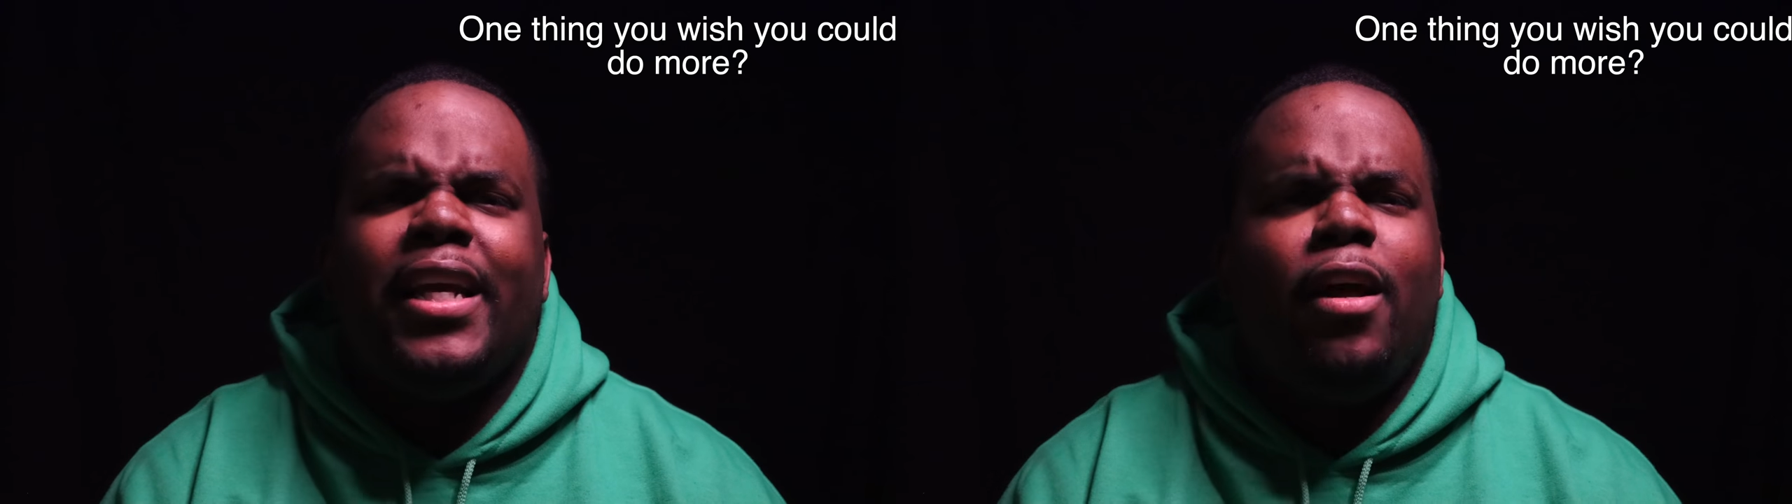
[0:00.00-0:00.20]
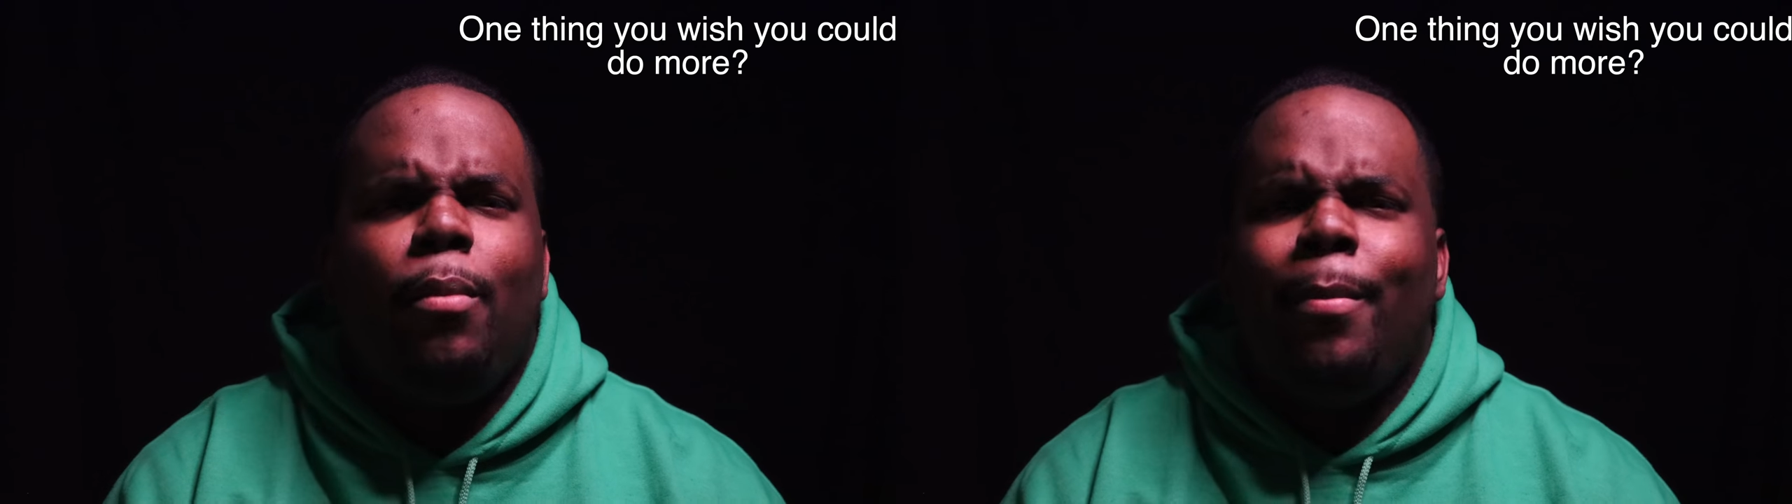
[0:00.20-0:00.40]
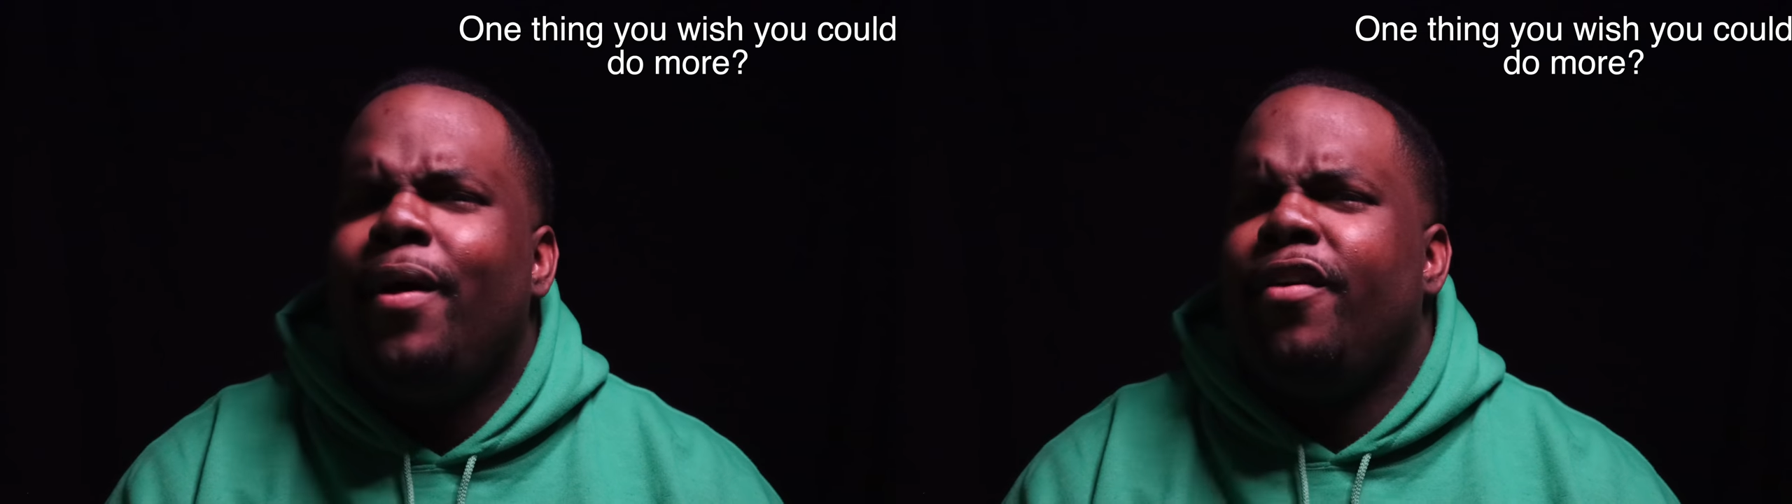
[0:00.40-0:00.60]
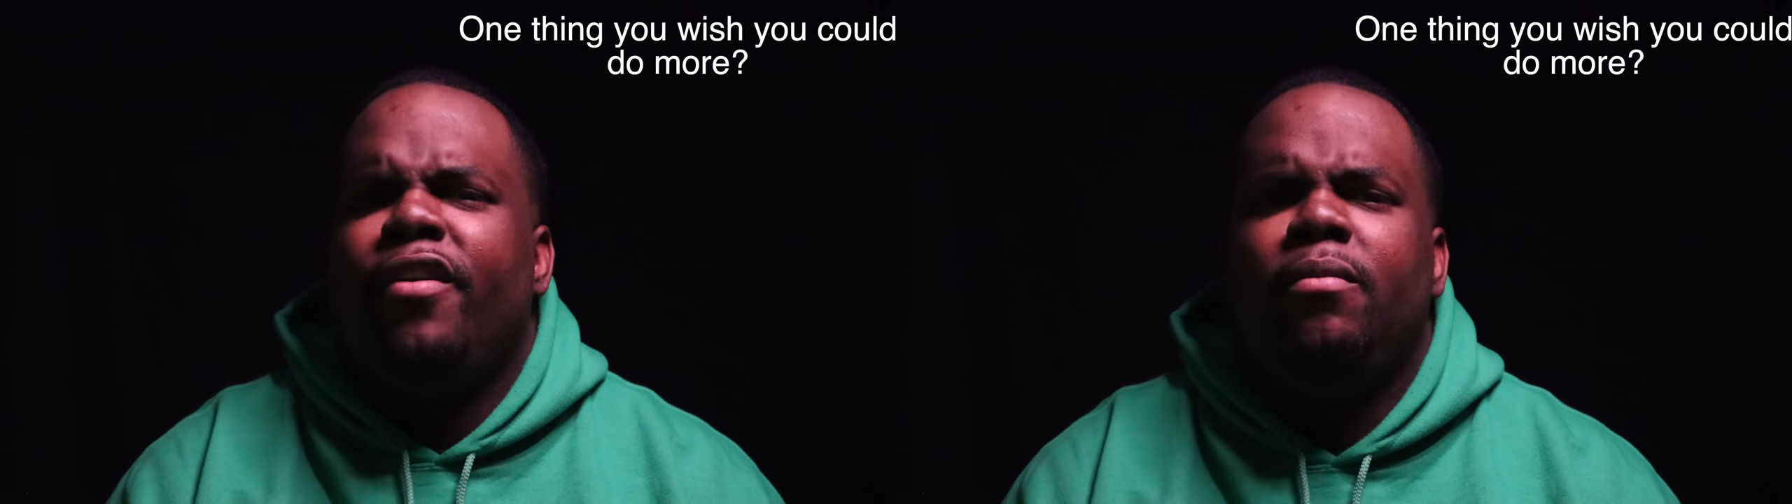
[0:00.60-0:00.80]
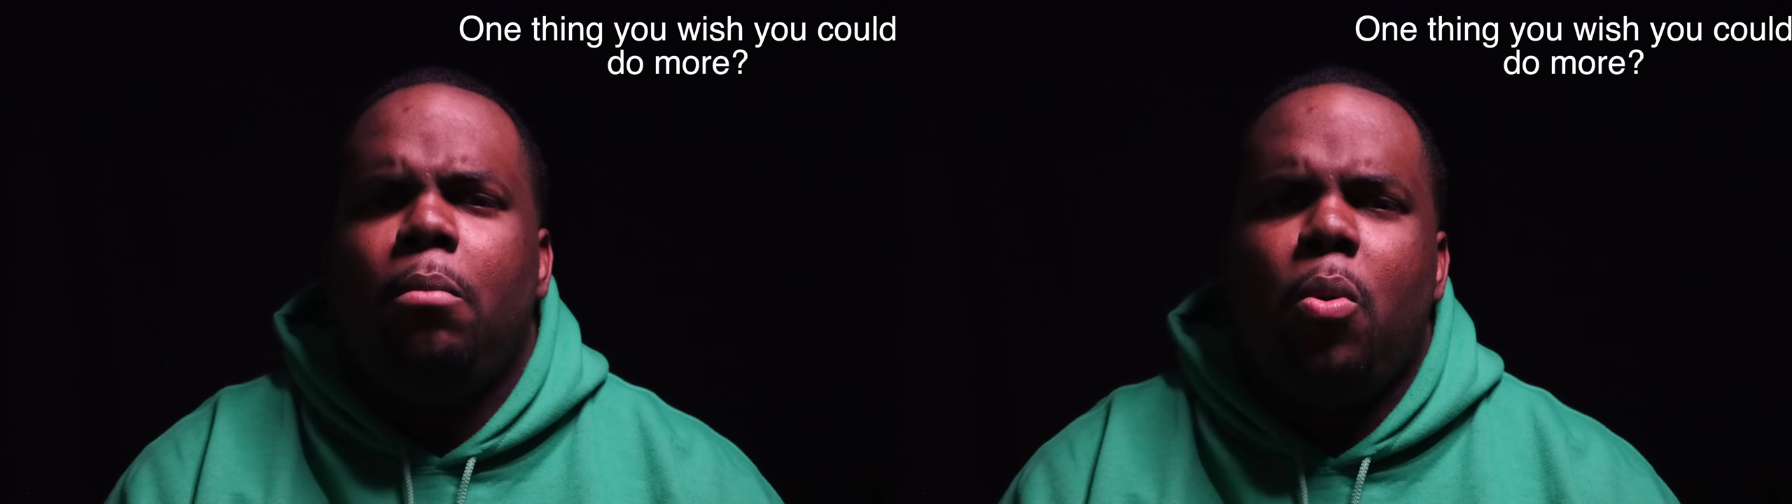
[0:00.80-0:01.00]
I could help my
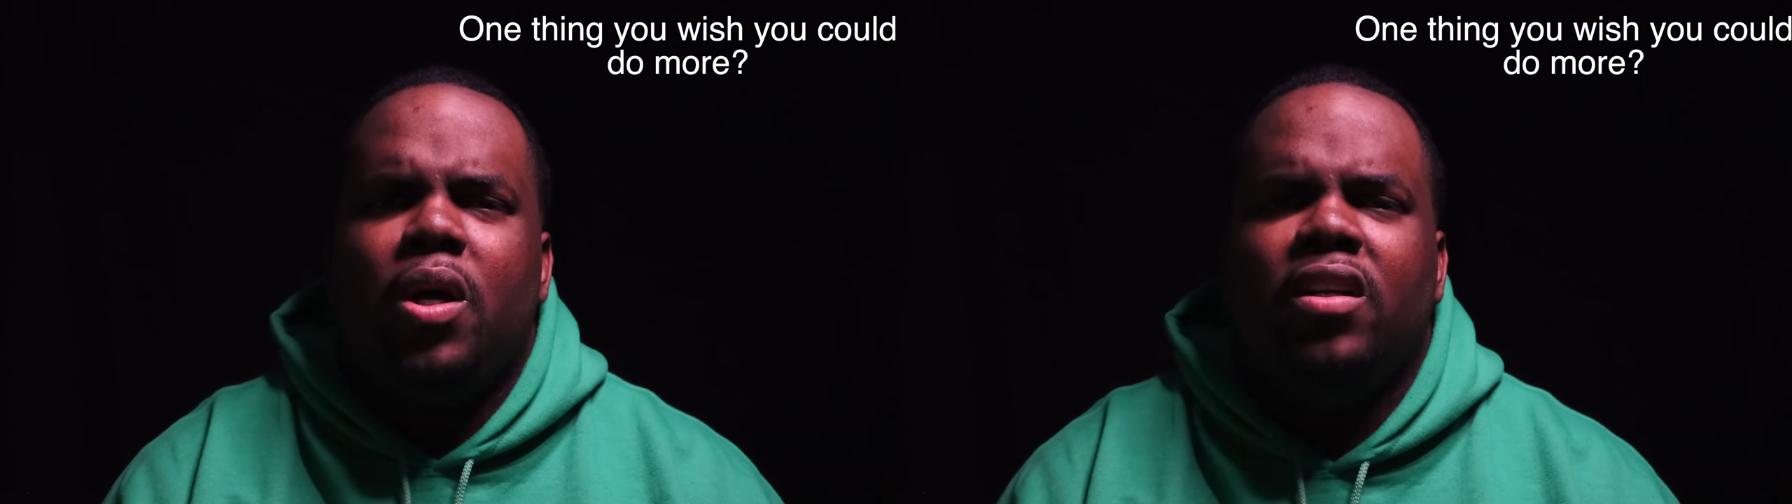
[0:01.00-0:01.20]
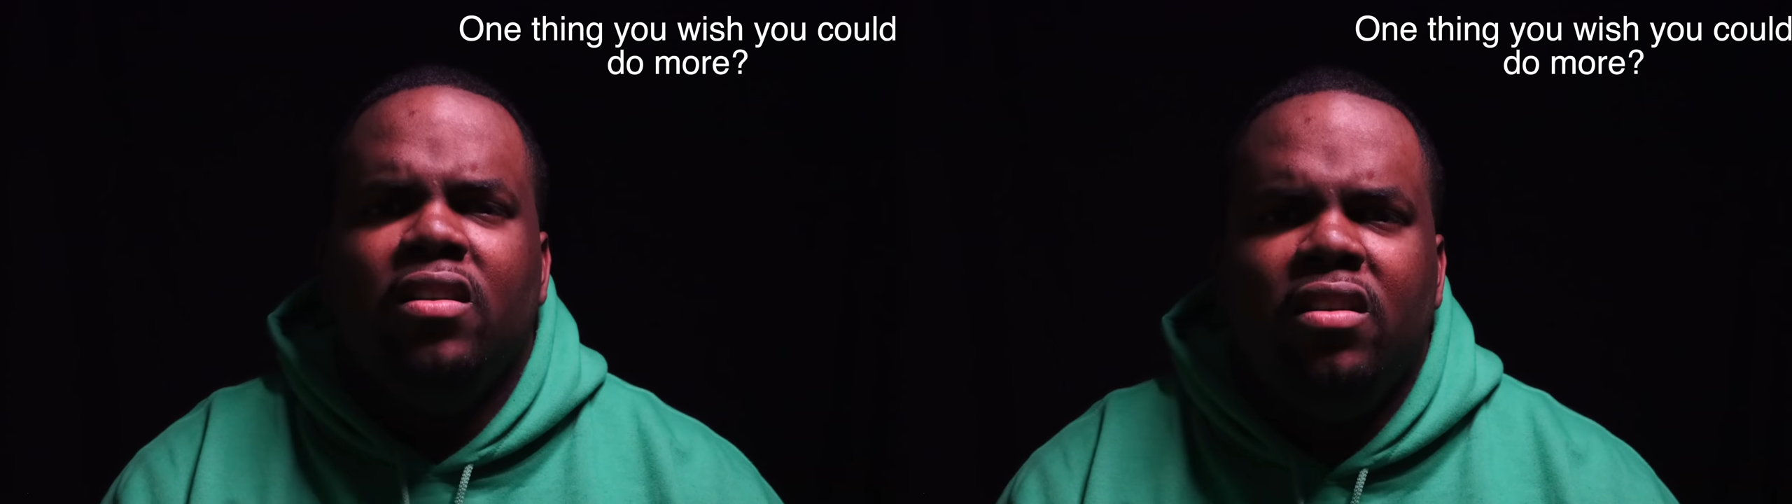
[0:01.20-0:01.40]
mother more.